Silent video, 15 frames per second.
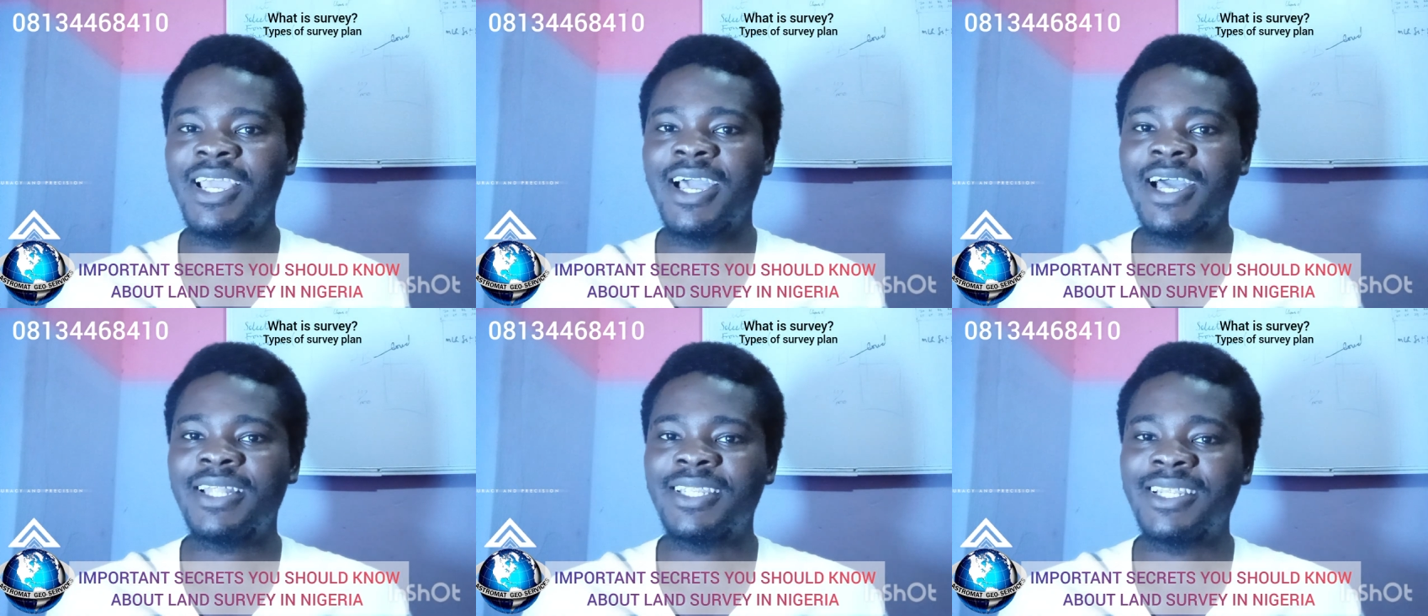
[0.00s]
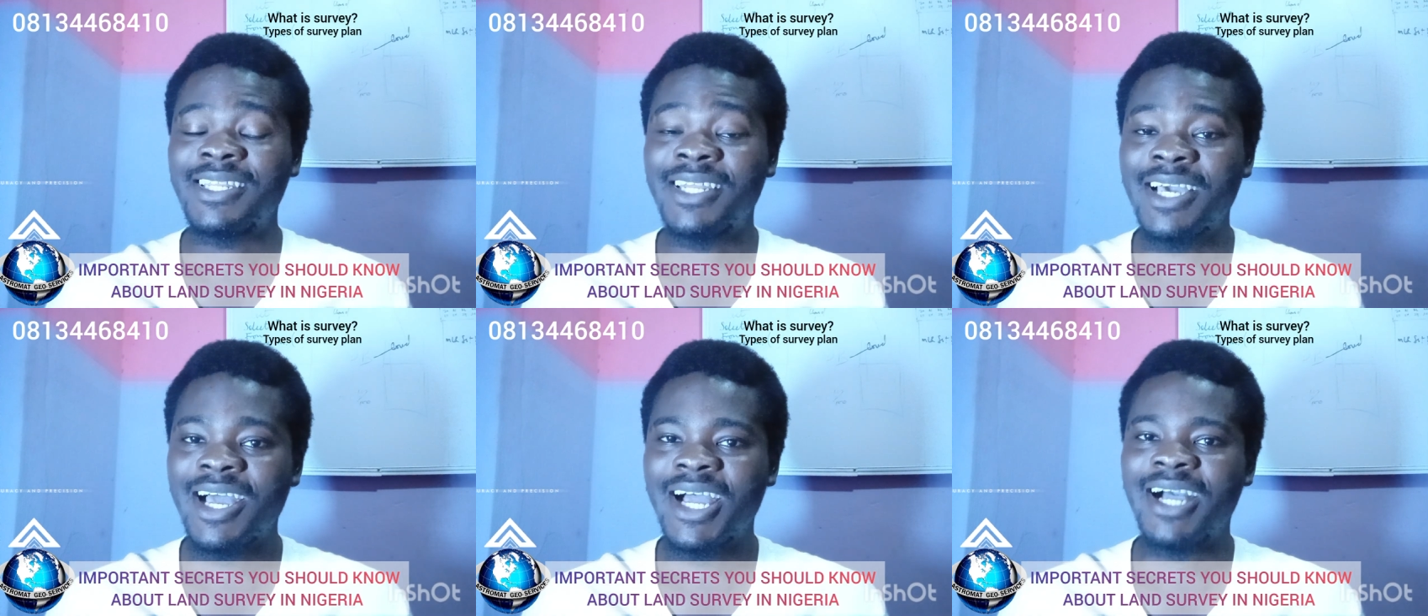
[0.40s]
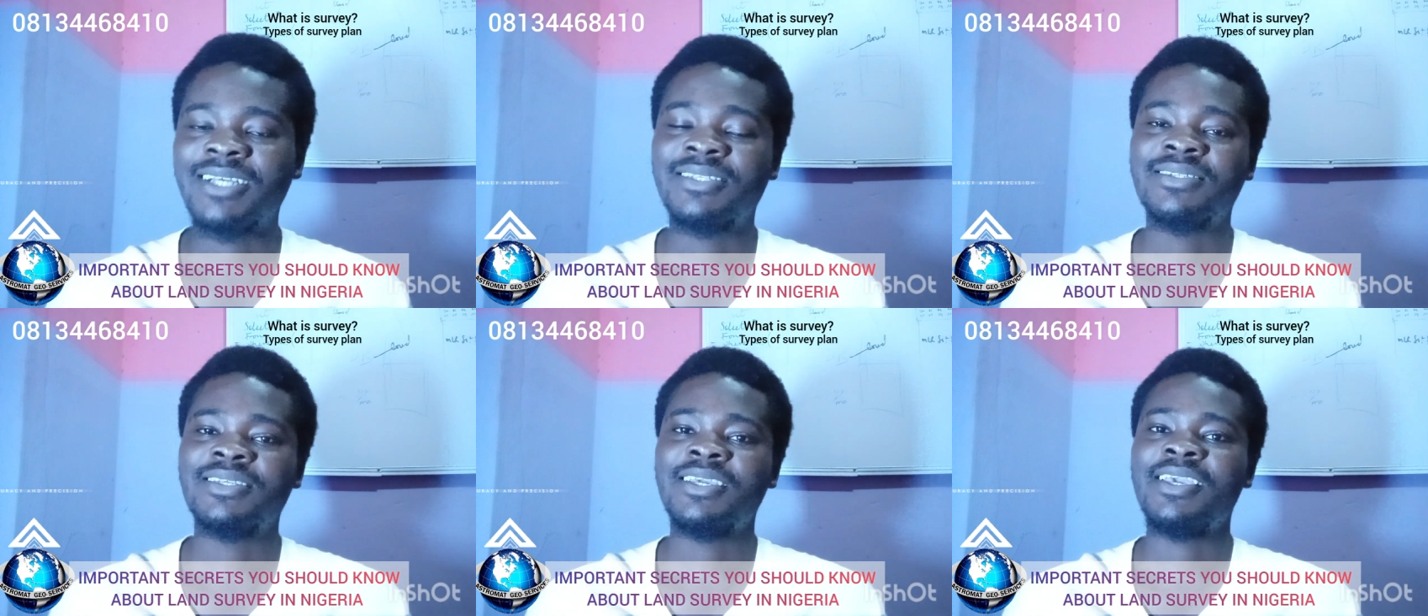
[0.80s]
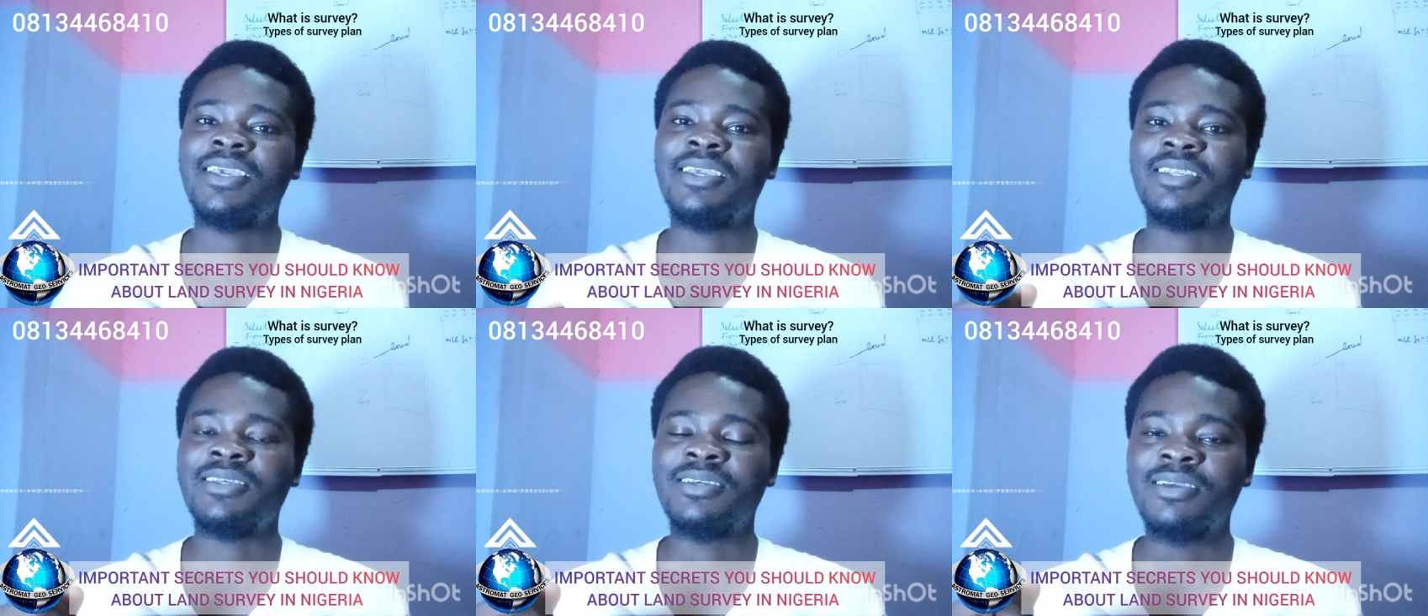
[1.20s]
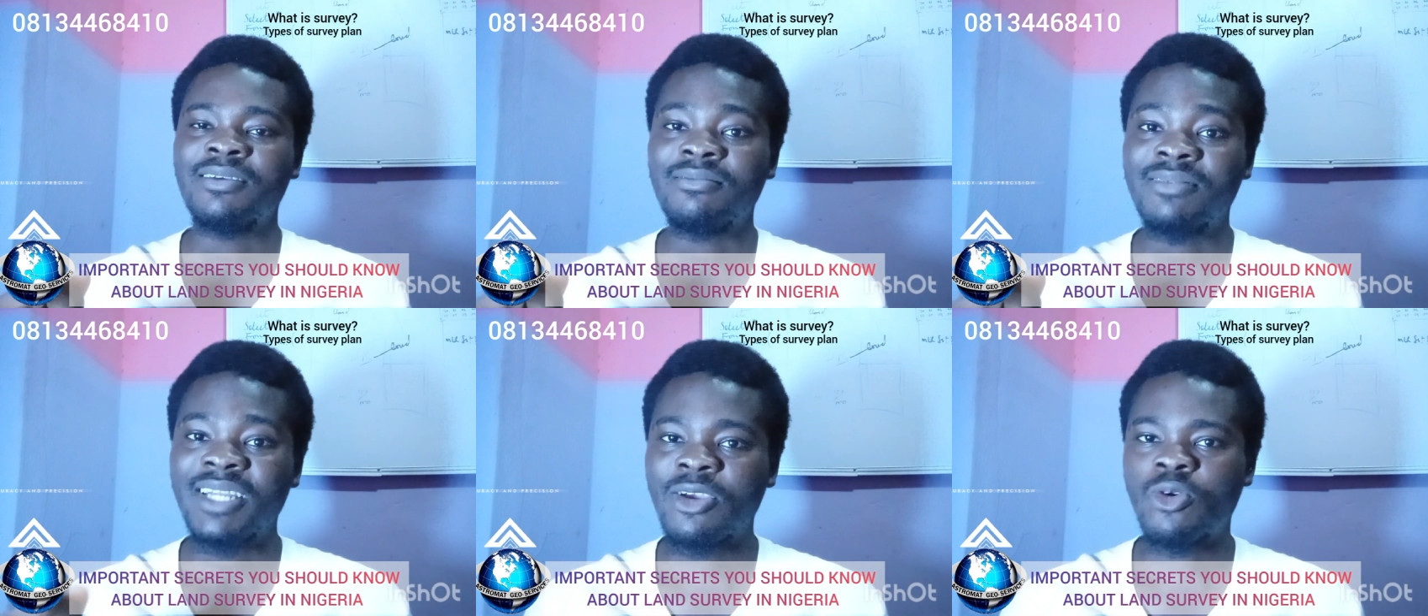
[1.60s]
and then now has a
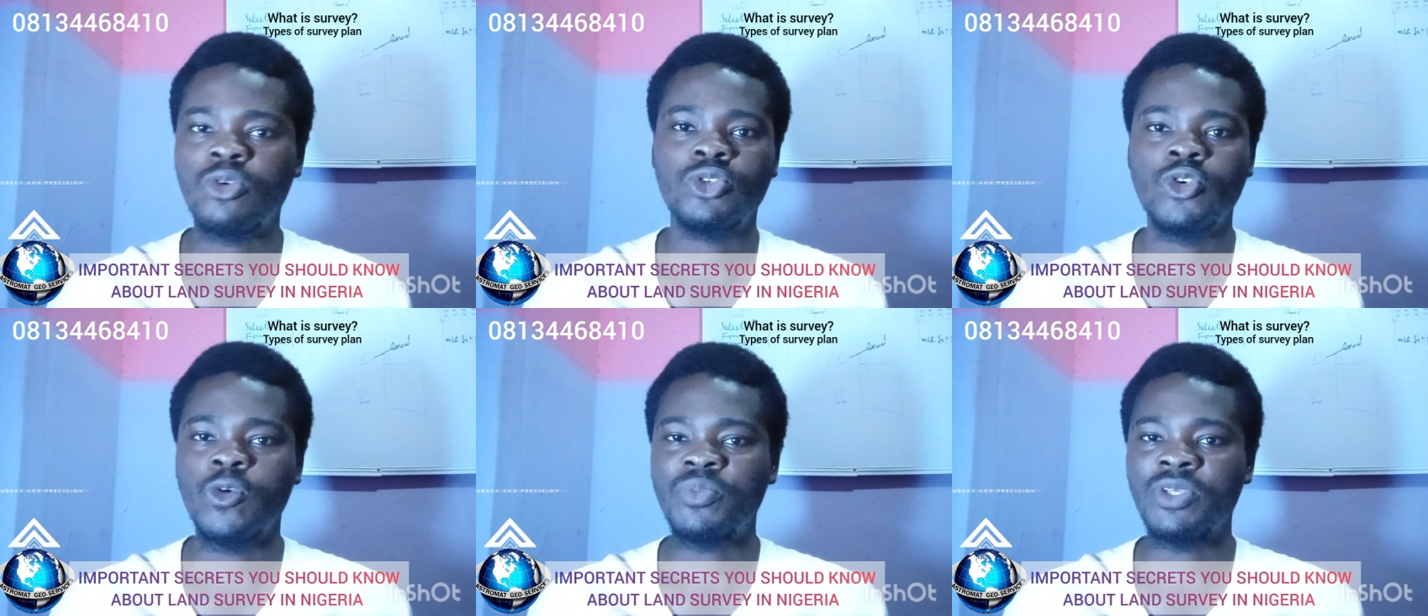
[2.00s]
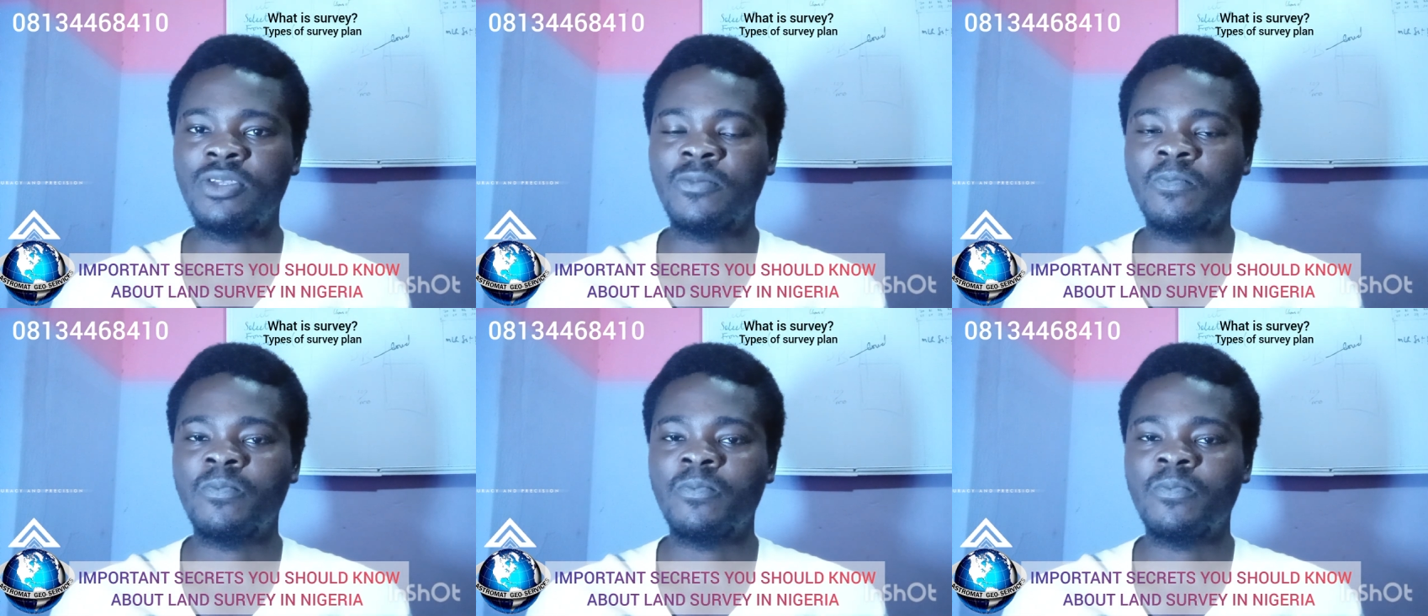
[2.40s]
record copy.